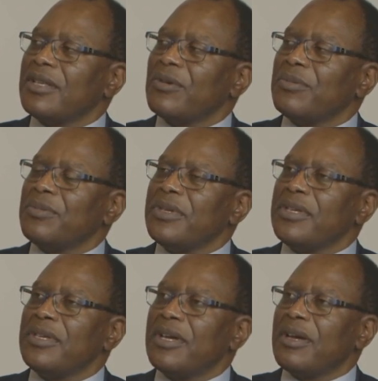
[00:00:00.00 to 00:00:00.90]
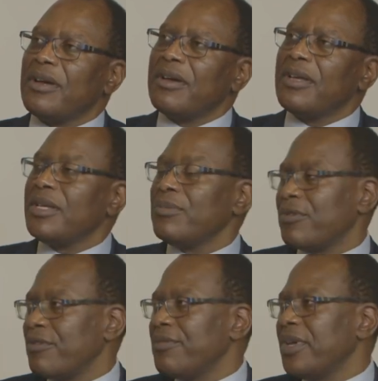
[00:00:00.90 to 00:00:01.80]
There will be an
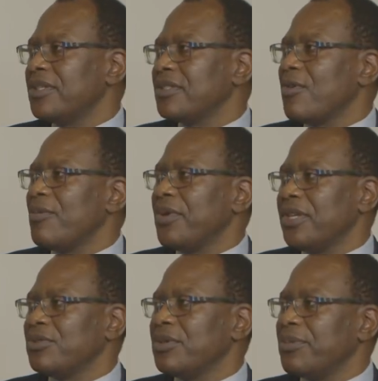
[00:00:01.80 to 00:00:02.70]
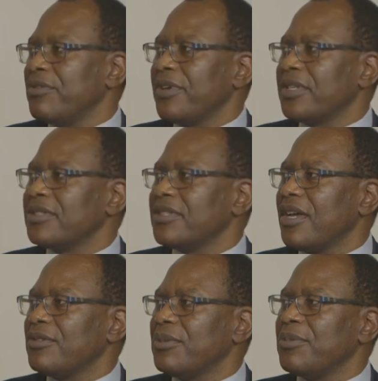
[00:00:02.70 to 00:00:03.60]
improvement compared to the previous
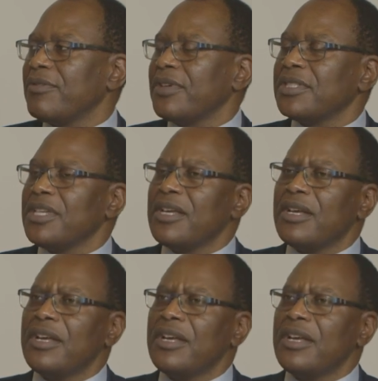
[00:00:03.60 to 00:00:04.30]
year.